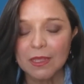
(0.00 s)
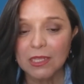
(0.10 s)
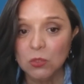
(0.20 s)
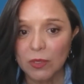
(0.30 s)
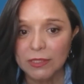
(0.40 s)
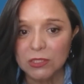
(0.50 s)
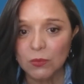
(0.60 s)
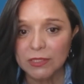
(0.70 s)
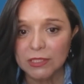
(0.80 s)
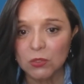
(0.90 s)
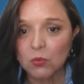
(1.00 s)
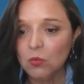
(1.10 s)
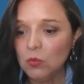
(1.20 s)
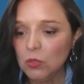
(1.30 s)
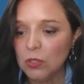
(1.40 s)
in
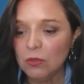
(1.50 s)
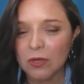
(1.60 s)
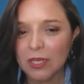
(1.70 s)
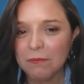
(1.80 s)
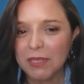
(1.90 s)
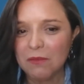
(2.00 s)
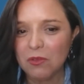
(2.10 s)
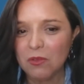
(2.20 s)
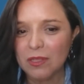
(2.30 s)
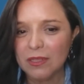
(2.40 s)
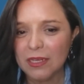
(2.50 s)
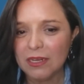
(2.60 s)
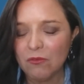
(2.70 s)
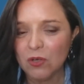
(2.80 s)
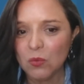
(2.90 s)
2022, no, let me give you the
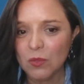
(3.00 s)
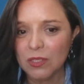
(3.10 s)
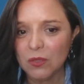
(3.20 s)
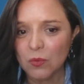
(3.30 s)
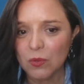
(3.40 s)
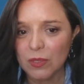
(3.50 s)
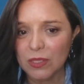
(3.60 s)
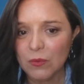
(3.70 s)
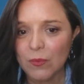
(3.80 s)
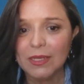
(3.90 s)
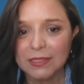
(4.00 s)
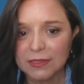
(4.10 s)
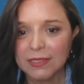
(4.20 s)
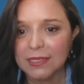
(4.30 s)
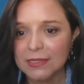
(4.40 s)
data for 2021,
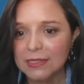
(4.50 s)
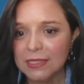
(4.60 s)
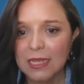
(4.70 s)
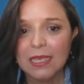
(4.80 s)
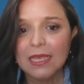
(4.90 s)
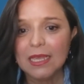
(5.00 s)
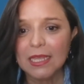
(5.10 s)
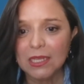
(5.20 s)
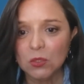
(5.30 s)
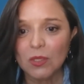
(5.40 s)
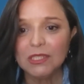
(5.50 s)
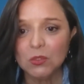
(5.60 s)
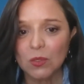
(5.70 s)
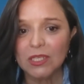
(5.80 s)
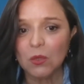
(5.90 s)
yes. In
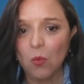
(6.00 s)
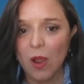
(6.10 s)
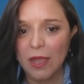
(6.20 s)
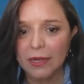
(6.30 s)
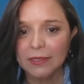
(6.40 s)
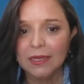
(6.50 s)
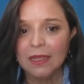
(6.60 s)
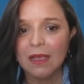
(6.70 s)
2021,